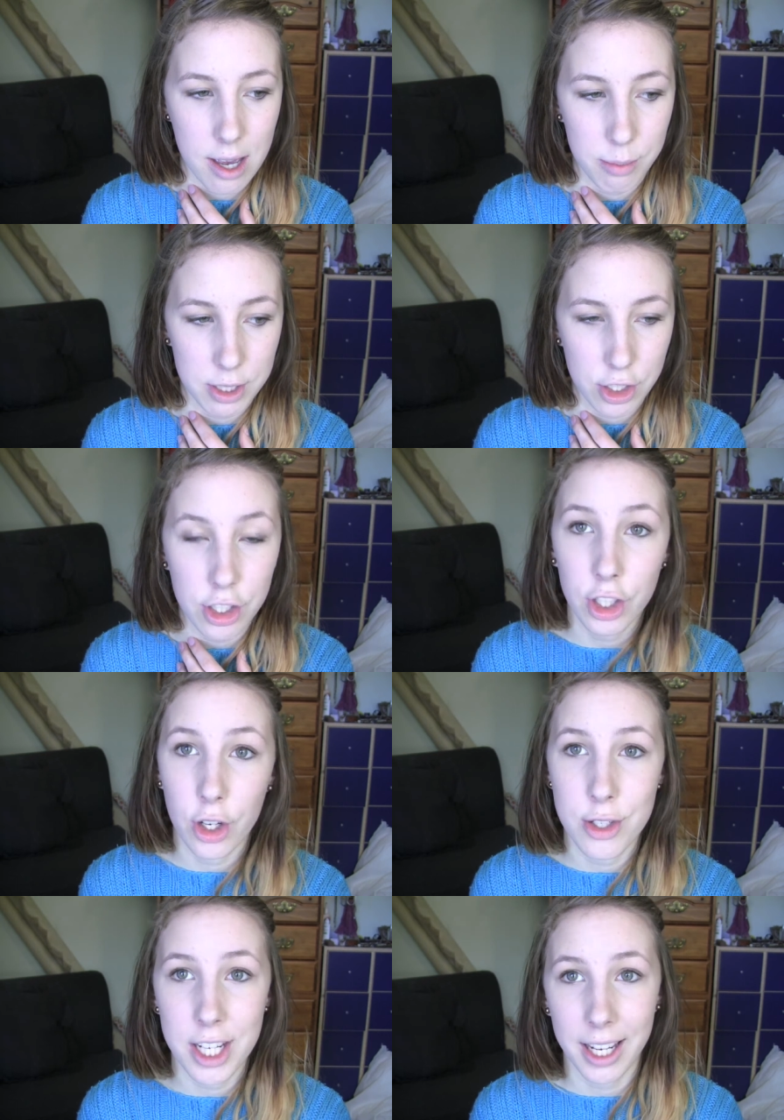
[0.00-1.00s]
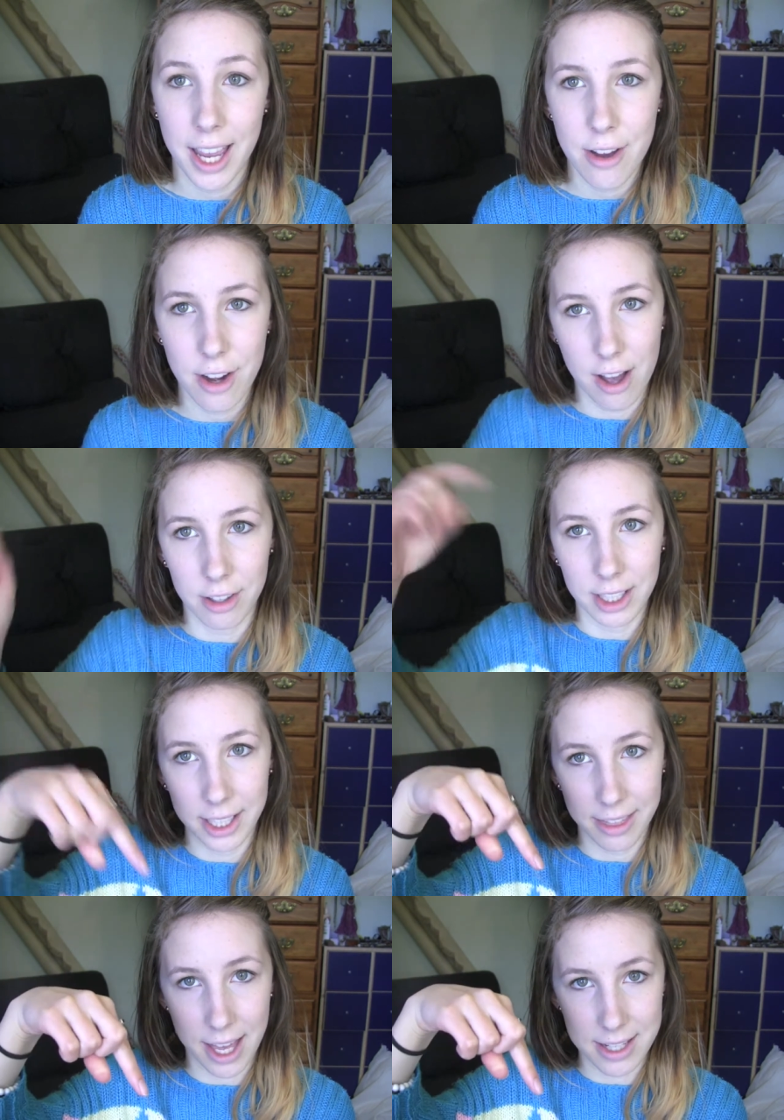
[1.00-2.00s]
which you can go check out. I'll
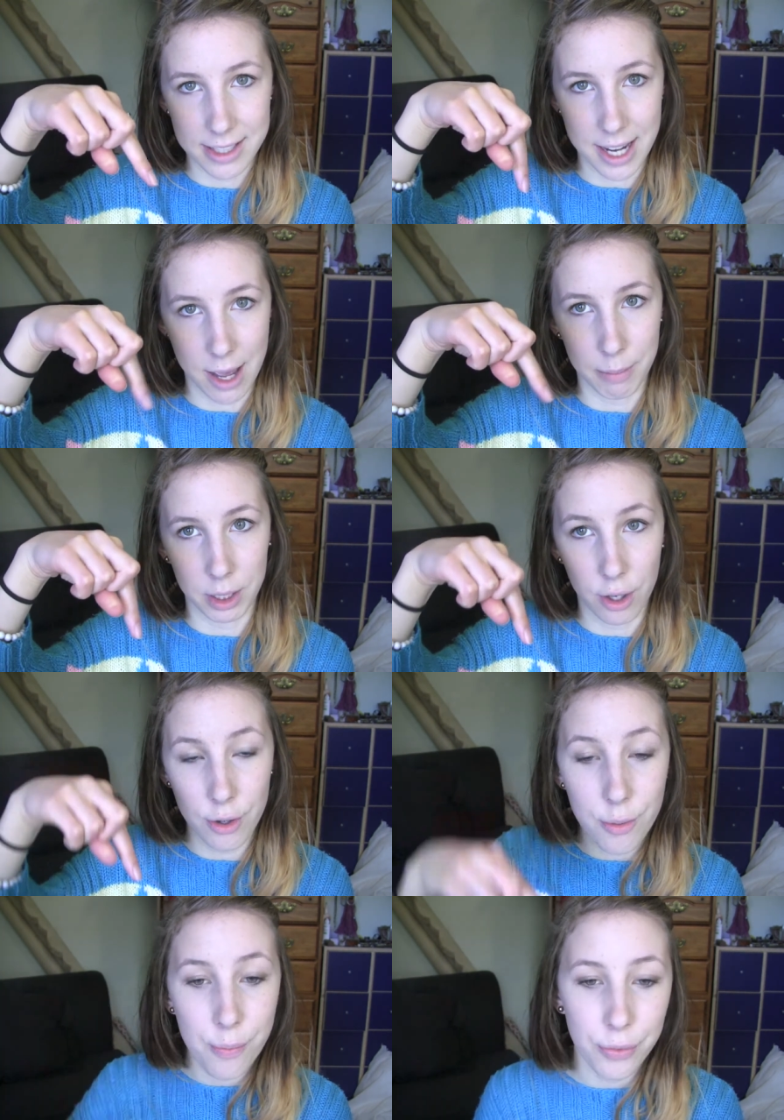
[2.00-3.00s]
link that down below.